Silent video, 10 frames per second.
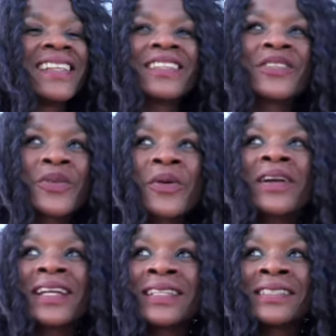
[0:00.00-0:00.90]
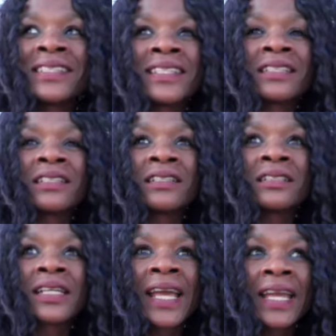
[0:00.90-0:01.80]
the story is that
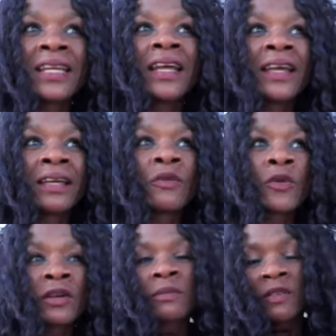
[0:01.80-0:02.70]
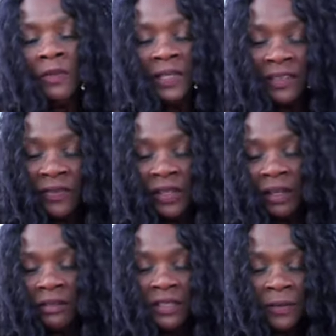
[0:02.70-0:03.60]
Kate and William have been
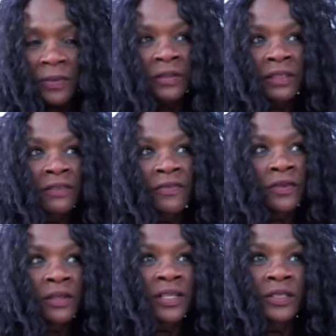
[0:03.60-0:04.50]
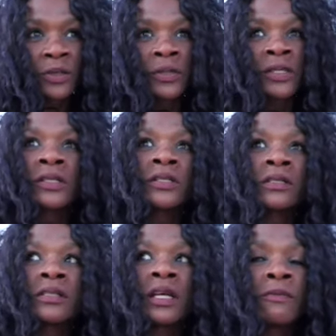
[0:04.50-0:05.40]
living separately for like two
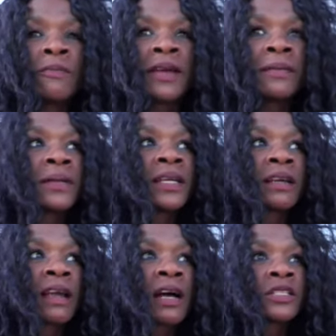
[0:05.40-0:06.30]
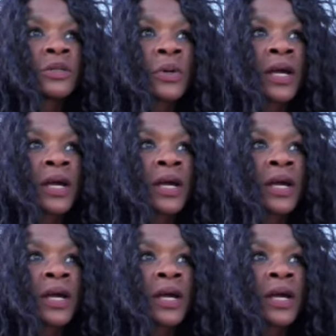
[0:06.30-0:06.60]
years, and maybe it got to